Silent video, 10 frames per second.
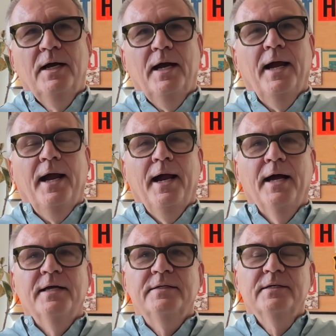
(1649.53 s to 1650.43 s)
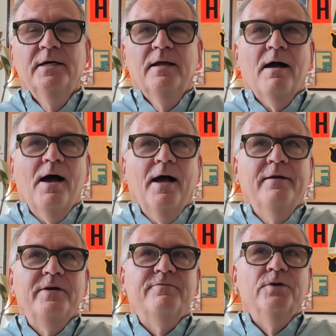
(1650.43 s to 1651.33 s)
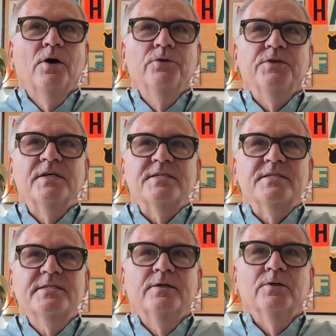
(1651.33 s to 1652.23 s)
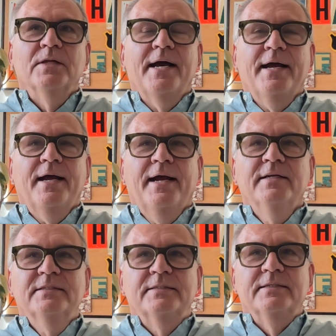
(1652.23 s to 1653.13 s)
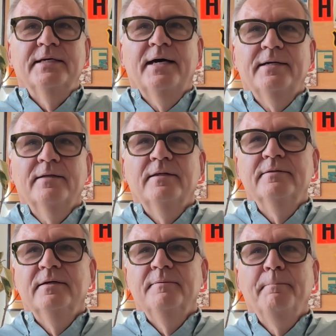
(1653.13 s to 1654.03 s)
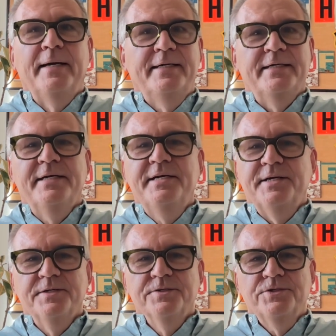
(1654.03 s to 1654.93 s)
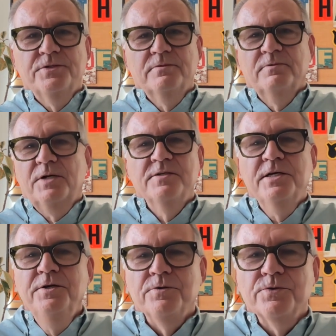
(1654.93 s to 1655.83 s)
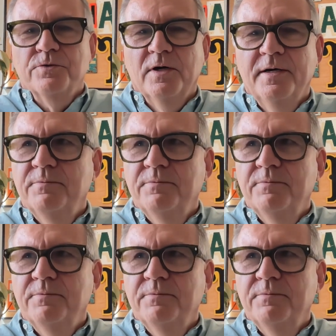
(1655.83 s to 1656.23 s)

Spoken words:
And I don't even know that there's a single answer to that other than many years. It continues, right?